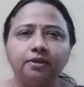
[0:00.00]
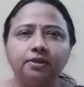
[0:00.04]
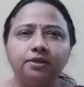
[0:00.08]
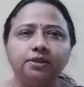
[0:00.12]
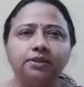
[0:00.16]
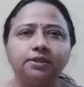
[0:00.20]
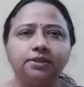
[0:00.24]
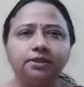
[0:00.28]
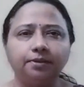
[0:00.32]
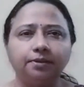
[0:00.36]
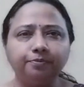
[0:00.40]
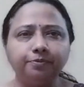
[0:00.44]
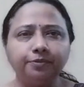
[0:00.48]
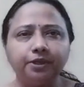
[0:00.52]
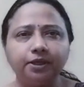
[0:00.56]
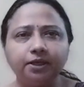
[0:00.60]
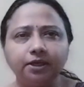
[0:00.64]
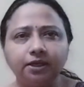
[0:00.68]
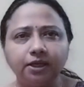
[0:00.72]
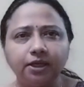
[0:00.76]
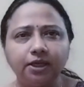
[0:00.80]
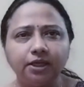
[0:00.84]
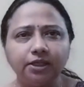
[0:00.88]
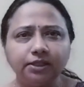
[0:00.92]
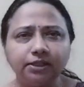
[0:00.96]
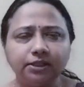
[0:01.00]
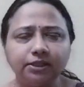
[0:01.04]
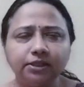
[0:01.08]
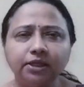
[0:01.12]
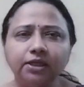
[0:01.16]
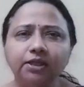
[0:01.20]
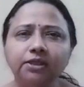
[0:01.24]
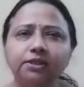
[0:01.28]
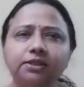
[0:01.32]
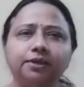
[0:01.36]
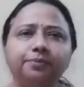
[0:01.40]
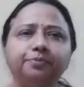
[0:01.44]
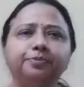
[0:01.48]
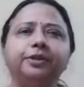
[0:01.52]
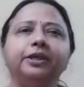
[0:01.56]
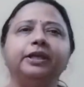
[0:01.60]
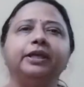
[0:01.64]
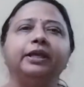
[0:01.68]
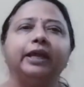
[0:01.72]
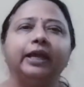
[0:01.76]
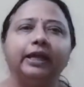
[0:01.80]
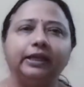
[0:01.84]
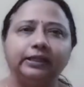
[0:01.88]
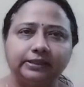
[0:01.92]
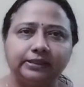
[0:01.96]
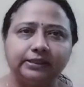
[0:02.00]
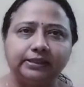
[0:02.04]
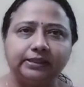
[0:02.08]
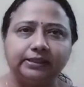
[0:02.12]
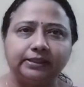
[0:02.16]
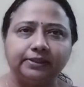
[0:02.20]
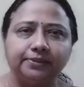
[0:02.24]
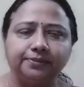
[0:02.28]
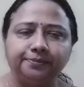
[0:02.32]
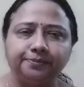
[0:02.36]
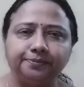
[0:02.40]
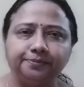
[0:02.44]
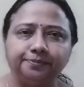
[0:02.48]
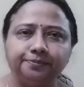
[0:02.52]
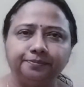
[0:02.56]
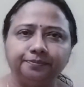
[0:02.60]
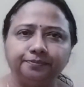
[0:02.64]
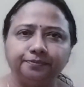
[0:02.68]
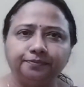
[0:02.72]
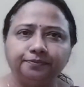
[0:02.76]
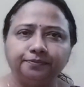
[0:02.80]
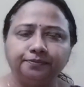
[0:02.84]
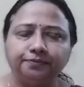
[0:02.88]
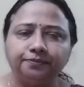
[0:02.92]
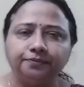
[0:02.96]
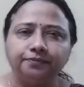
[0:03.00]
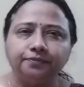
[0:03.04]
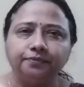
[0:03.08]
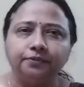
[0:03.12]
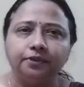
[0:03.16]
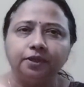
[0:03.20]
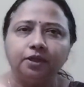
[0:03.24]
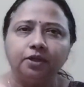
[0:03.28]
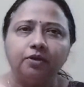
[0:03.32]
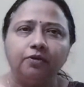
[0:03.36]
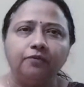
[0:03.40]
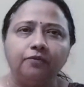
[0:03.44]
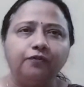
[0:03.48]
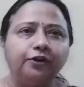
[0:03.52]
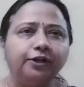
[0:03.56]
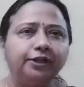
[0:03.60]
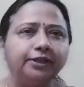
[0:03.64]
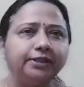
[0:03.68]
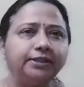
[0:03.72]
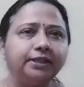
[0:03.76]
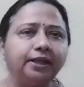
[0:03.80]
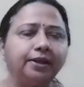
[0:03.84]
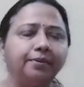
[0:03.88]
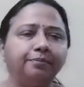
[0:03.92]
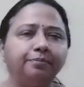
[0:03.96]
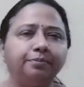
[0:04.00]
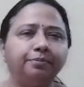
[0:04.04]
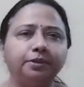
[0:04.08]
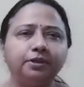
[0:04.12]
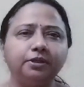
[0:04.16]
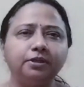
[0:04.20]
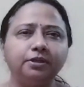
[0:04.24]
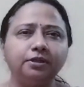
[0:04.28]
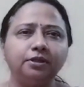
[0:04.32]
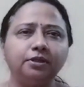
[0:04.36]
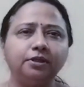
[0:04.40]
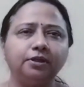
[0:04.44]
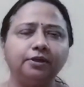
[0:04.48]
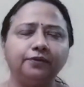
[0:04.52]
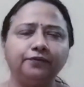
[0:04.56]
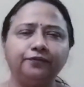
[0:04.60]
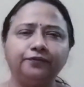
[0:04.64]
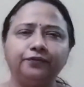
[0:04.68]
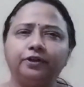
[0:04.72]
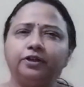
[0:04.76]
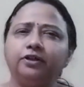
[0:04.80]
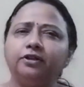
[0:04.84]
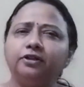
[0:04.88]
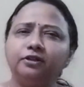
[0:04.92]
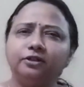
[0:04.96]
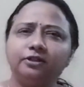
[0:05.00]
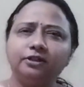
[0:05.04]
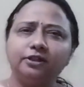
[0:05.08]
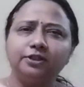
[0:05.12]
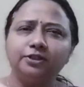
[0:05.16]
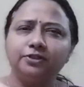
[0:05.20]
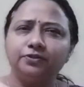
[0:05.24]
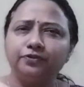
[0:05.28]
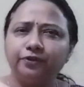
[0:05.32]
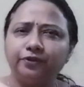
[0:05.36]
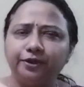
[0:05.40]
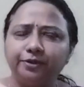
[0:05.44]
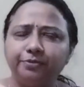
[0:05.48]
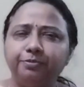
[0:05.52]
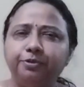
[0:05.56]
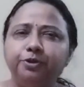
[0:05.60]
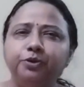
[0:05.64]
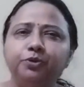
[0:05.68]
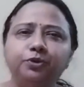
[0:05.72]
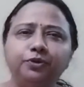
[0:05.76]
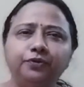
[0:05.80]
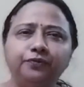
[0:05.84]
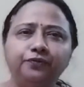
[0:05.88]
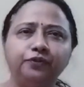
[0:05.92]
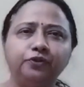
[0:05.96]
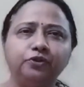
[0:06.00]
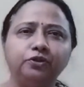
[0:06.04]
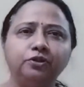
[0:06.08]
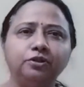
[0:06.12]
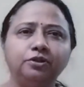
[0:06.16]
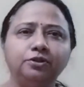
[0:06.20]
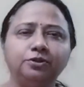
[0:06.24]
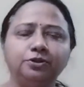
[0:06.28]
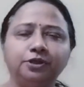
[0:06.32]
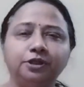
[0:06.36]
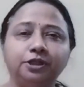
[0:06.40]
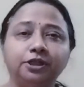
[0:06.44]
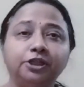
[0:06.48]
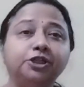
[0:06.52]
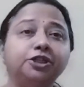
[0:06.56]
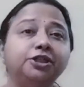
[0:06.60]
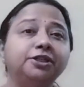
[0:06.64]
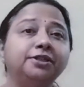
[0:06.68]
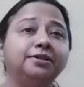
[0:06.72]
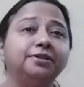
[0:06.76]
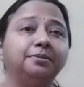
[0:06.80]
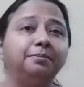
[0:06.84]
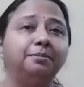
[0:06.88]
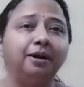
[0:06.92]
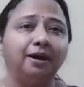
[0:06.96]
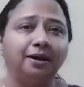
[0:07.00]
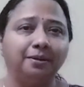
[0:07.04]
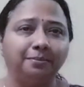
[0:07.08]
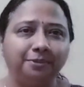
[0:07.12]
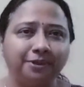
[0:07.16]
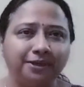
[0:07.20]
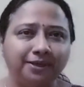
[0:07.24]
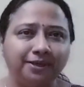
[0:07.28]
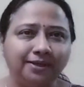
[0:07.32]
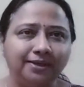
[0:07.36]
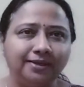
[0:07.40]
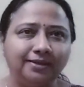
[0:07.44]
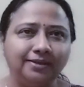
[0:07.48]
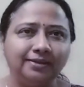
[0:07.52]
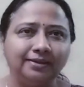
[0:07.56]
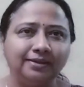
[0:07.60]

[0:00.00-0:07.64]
Something is something else. For example, if a girl is very beautiful, say she's a Barbie.